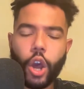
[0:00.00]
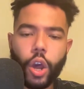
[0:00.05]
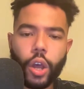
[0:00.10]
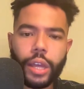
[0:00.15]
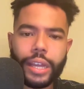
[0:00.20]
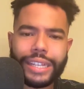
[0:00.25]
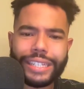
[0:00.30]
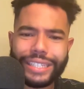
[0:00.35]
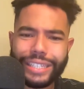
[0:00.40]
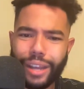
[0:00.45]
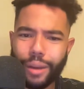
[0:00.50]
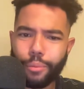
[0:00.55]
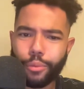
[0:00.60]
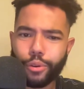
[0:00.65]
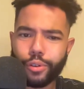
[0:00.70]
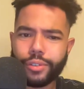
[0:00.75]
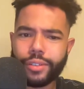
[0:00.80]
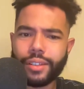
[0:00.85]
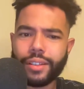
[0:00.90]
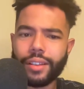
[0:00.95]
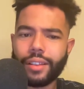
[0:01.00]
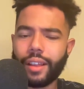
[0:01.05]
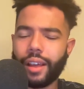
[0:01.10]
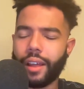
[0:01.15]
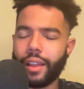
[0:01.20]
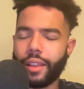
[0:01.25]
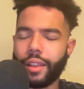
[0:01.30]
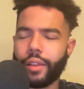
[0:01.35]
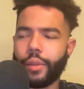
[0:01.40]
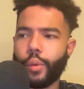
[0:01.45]
His numbers,
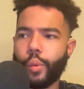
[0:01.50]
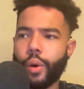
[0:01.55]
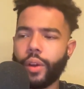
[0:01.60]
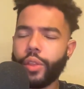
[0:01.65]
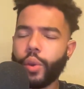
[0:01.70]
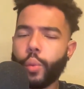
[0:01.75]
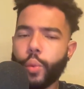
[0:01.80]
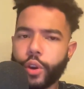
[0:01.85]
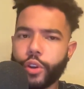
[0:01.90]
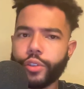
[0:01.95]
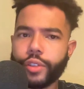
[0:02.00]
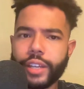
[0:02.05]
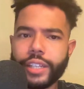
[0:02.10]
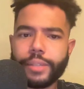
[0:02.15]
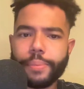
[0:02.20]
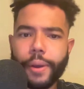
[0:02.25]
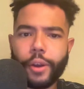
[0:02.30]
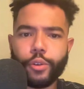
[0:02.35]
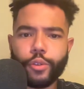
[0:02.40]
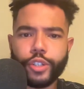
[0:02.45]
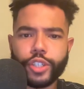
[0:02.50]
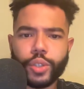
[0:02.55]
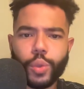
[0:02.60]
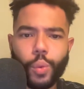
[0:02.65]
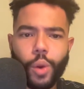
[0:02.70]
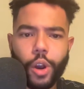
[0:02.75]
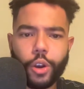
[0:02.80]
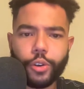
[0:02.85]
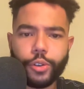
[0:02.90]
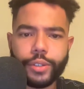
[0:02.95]
the one of the weird things about Christian
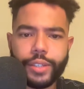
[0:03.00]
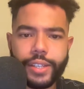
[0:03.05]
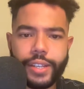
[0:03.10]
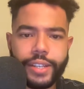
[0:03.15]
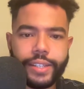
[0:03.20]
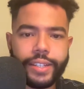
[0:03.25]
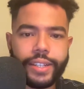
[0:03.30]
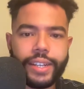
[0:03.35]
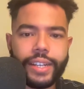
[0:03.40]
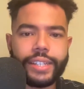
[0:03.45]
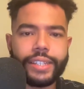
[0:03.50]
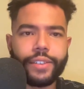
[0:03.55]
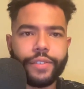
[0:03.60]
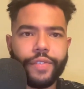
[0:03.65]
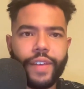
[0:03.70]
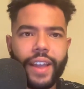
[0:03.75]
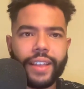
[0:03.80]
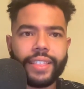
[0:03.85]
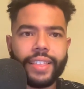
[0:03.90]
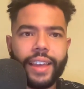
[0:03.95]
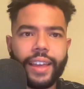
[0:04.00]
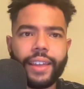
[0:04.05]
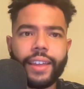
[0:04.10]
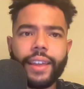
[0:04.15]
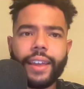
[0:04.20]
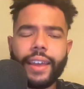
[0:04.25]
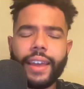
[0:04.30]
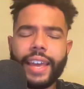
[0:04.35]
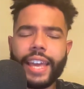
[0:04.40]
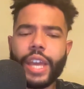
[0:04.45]
Walker's season is the fact that
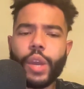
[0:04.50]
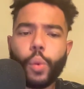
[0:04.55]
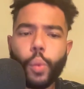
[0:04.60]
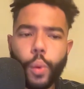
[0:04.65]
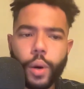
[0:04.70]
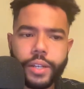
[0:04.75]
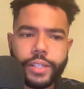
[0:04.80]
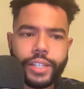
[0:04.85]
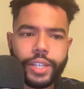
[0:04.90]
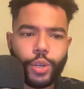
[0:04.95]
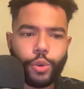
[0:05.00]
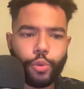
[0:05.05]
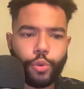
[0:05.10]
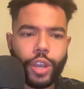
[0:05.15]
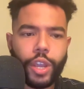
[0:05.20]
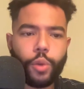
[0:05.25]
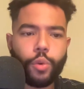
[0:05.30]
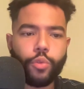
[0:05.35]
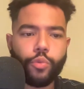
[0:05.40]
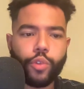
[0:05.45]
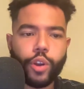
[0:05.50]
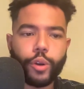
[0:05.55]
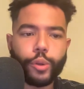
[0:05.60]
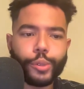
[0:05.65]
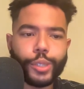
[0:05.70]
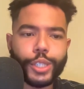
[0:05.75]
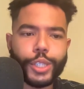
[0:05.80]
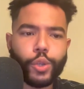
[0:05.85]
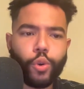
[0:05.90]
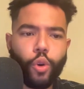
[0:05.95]
he wasn't great with runners
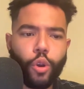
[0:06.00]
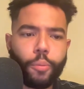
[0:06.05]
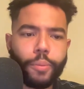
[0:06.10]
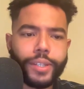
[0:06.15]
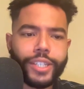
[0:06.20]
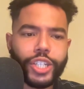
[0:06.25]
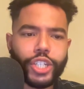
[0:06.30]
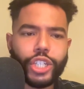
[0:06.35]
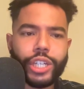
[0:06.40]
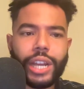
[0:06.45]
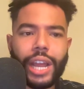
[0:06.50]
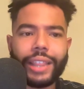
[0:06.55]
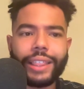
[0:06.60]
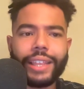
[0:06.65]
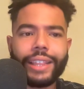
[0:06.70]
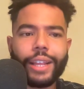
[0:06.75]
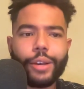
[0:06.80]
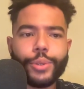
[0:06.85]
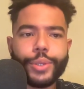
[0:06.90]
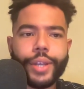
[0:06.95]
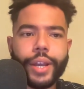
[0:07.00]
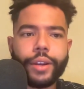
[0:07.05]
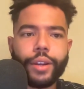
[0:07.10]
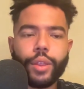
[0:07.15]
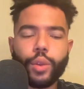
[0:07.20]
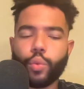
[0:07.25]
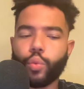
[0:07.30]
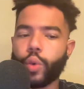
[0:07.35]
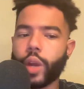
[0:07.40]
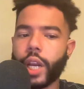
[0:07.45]
in scoring position. I think that was kind of
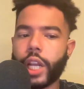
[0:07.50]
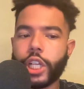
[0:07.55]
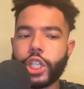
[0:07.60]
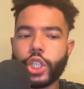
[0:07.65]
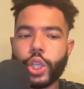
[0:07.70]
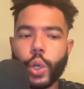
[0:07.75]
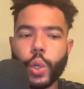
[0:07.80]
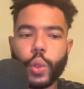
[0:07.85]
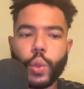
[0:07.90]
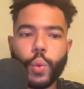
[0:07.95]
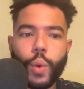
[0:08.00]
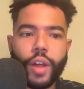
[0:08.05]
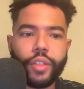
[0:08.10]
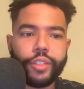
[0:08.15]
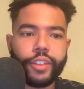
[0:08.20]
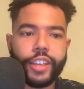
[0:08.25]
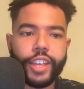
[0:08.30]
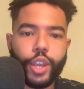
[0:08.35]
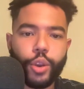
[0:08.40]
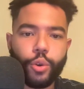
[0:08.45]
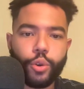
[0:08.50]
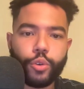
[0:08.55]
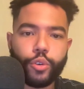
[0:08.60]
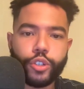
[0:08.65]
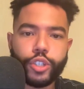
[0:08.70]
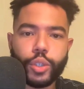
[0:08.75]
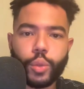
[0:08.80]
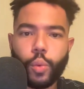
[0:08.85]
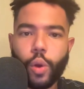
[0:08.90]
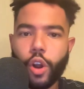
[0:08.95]
the running joke throughout the year with
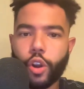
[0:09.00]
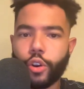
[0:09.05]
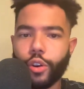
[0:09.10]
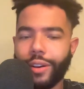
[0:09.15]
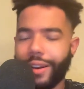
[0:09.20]
Christian Walker.